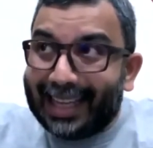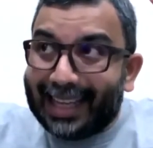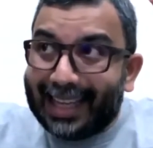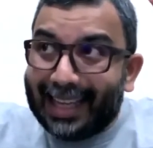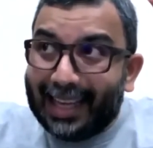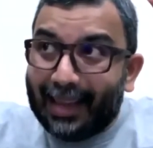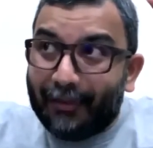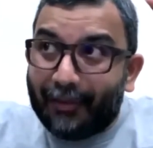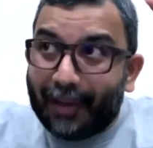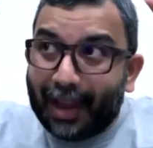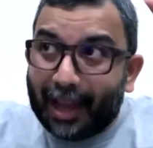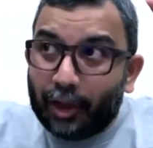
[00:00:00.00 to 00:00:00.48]

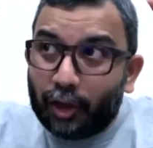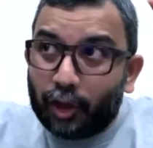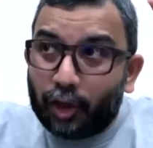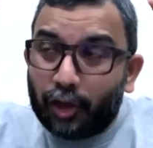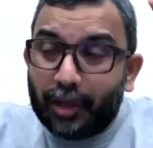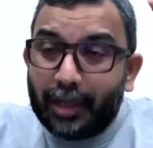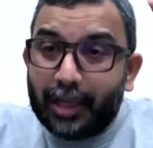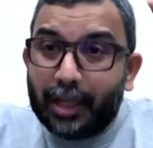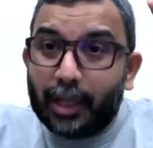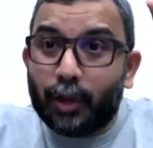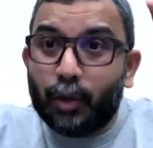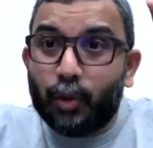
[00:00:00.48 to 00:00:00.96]

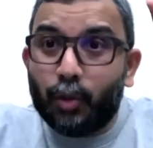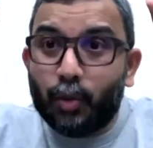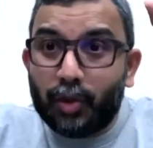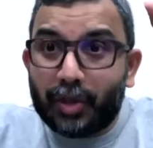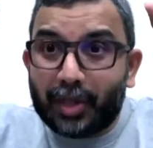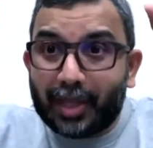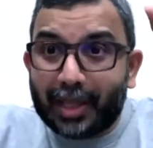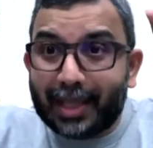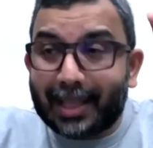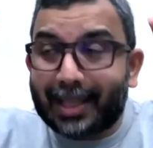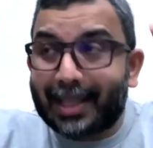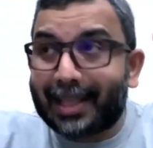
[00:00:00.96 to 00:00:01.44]
eventually
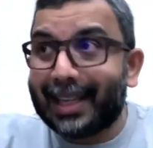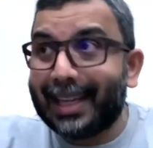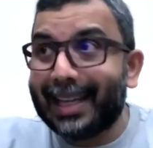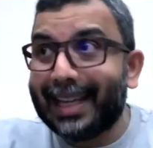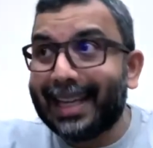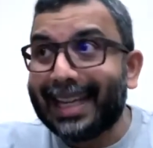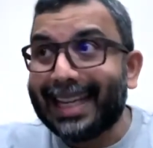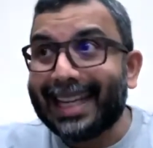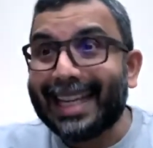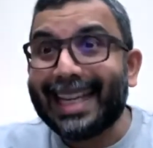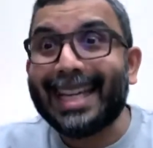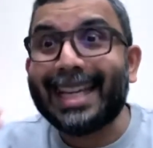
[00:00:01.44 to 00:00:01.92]

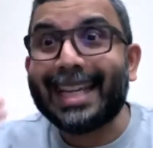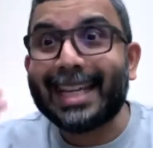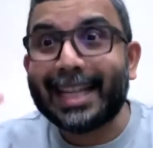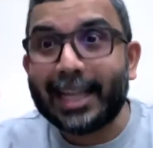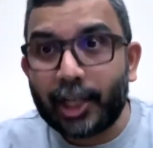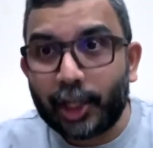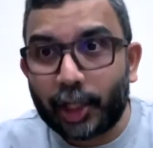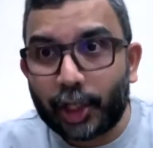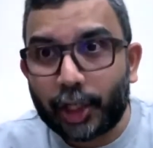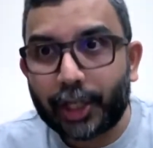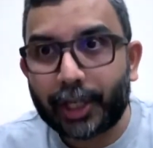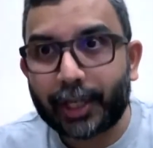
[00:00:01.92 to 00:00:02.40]
loses
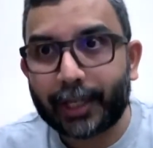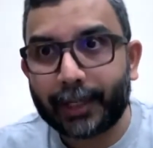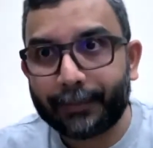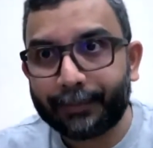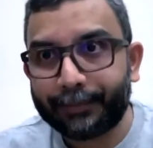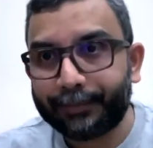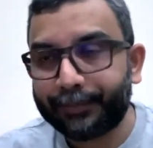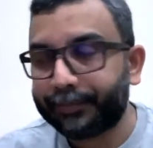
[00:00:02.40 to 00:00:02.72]
inertia.